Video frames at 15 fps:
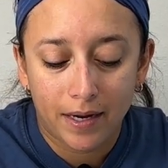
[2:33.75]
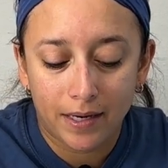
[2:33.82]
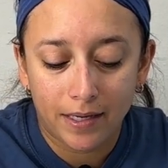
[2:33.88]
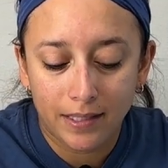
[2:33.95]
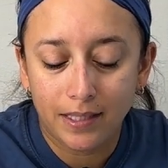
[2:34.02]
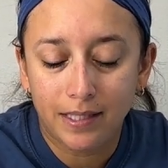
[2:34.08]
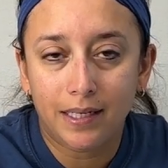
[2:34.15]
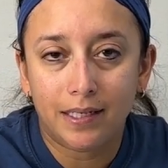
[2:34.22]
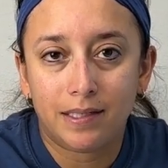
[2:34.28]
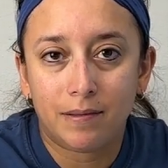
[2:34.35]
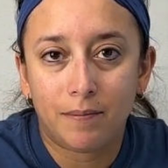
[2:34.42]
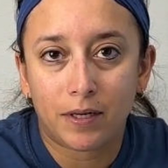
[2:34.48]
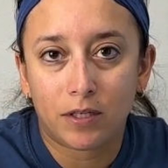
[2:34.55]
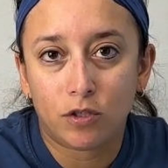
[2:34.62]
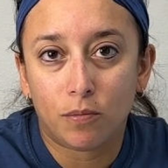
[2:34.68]
to get some
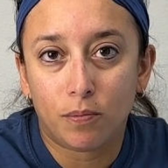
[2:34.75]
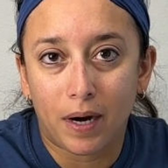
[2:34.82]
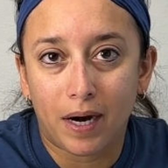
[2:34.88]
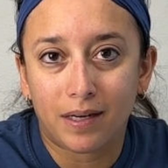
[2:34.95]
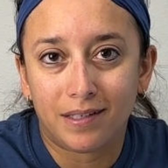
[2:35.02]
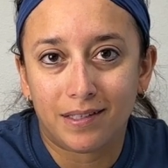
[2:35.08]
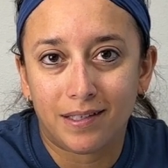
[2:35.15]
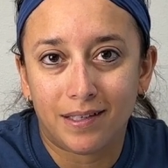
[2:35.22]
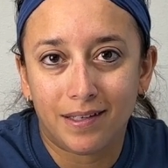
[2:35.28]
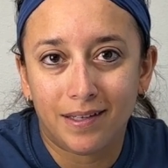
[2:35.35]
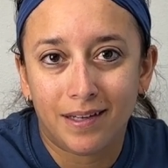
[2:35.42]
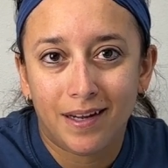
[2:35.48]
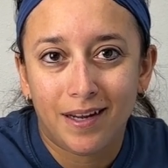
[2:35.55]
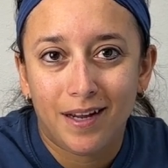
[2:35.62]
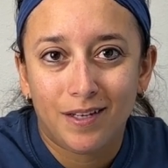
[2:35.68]
extra practice in.
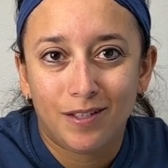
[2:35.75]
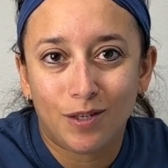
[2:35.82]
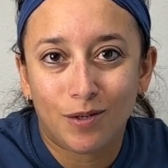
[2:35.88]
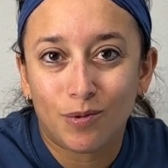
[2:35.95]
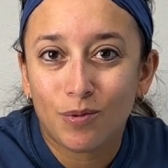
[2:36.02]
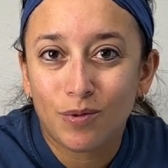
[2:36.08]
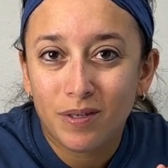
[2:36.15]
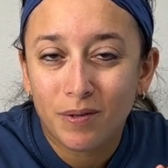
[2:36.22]
So